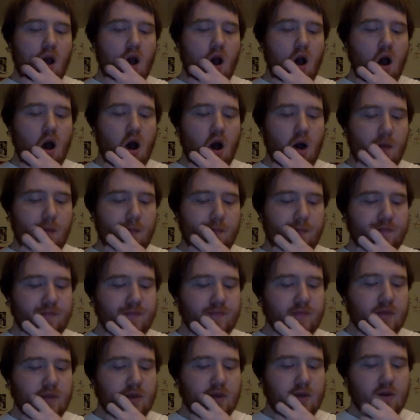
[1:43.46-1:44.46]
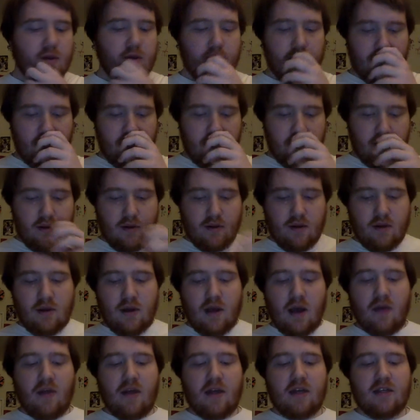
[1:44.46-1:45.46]
Um,
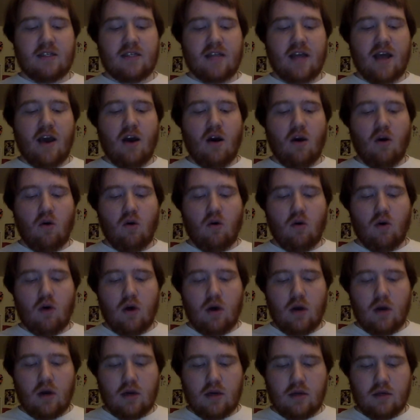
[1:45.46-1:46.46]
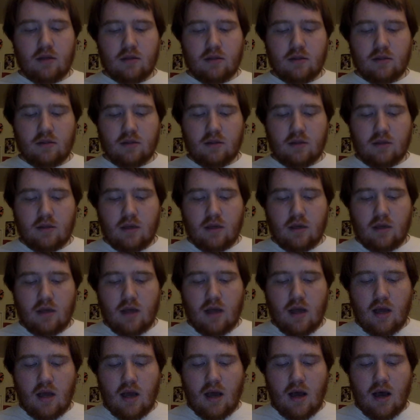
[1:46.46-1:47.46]
and then Dell,
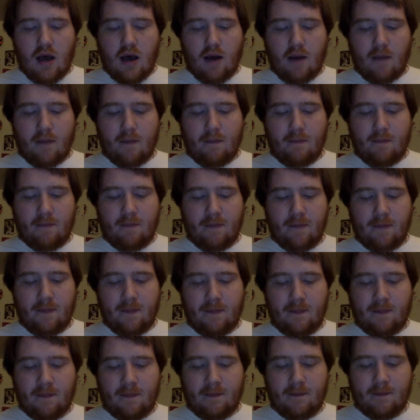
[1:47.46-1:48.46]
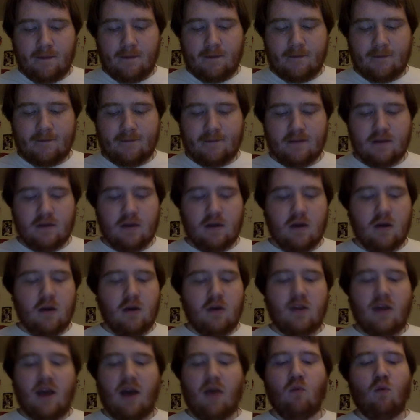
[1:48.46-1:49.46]
um,
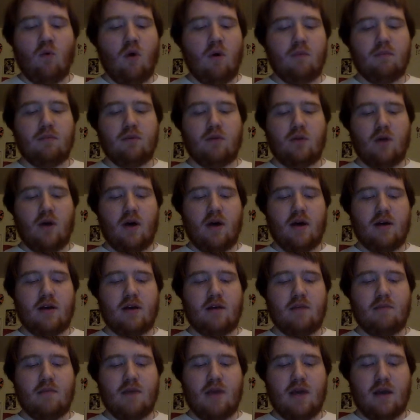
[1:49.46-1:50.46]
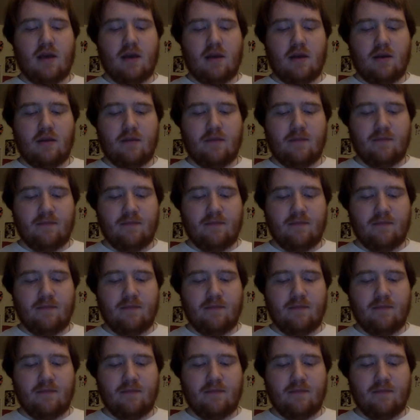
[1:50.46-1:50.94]
that one play he made